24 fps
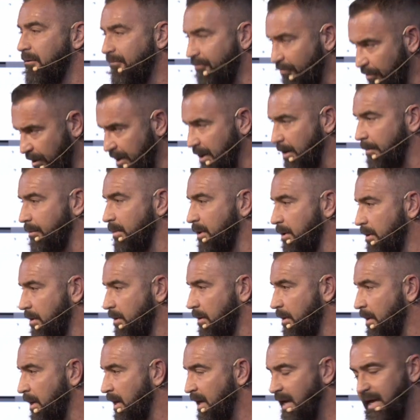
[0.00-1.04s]
for him.
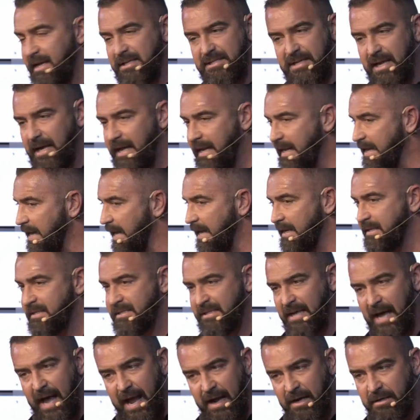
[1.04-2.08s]
He's getting
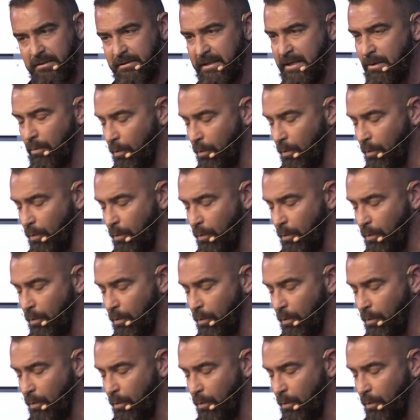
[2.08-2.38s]
exactly